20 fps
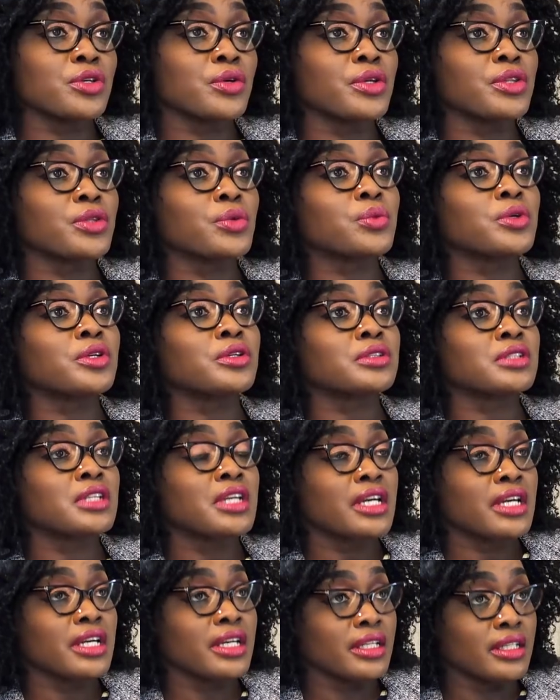go in the world,
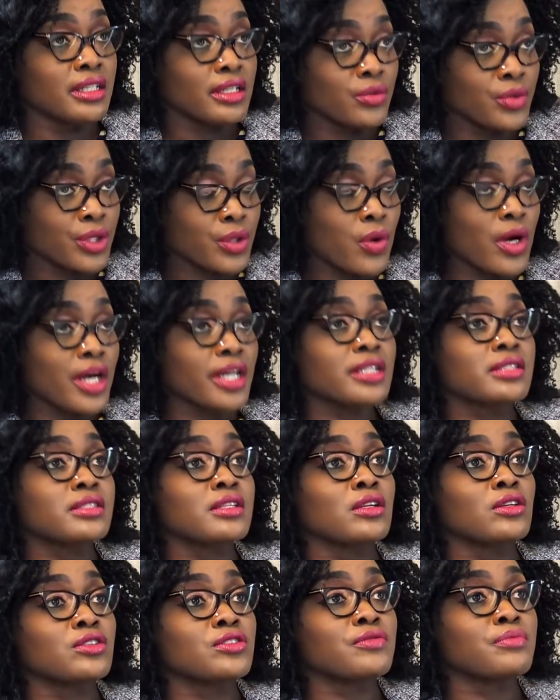it requires a
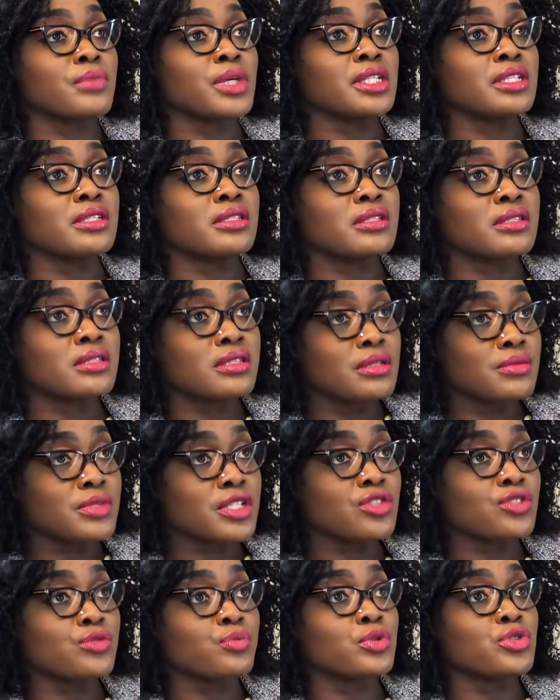lot of monies. It seems
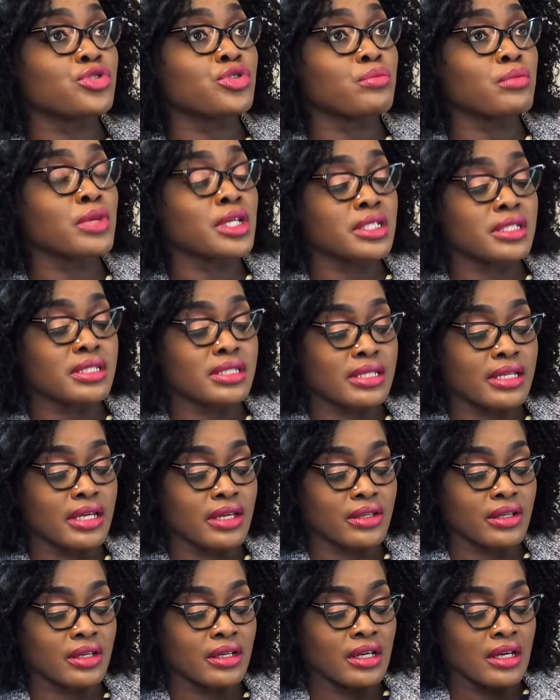that you put your monies
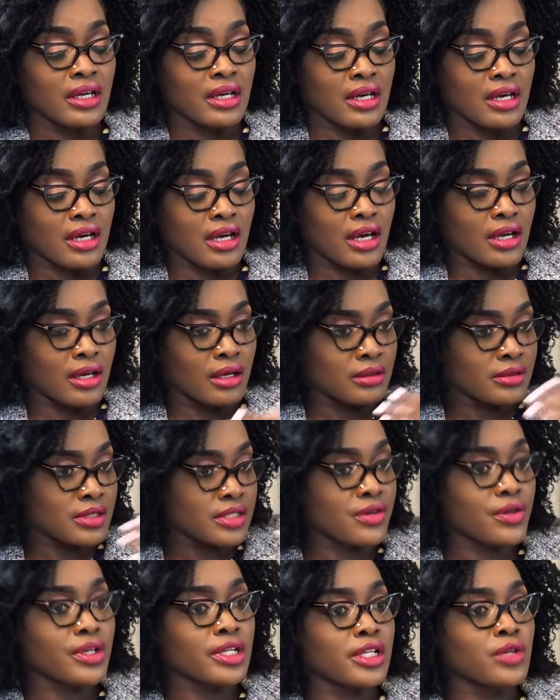together.
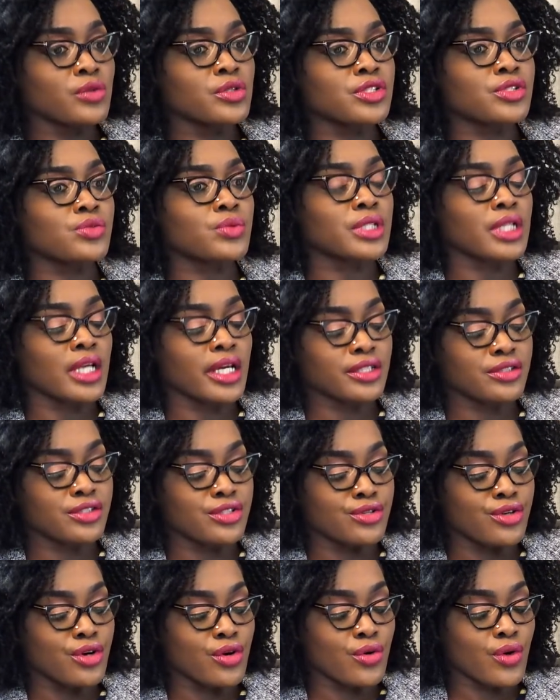Sierra Leoneans would like to
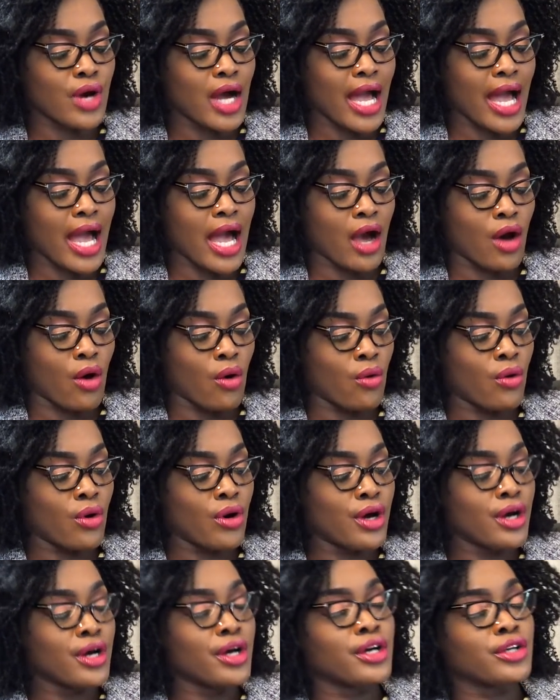know how
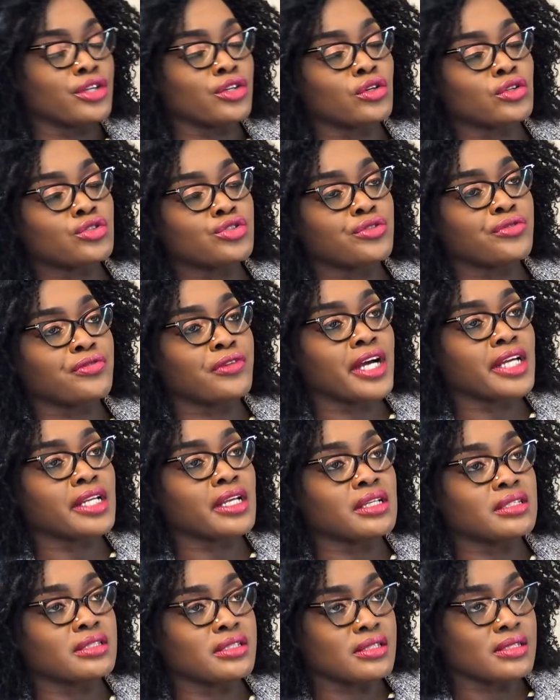you got your
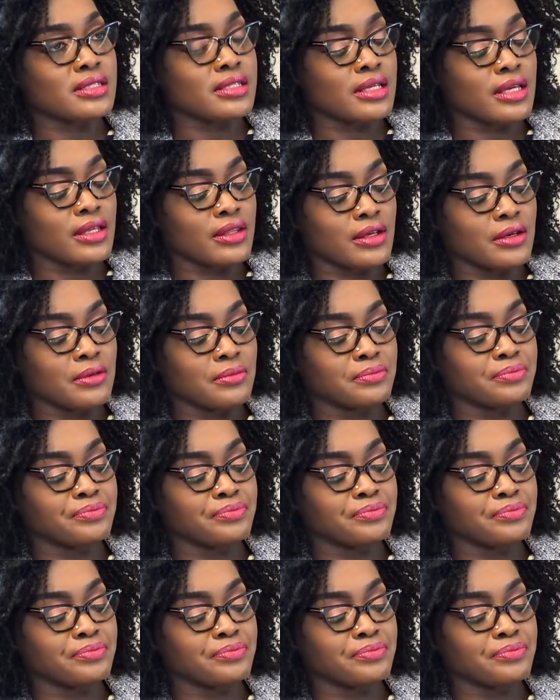finances together.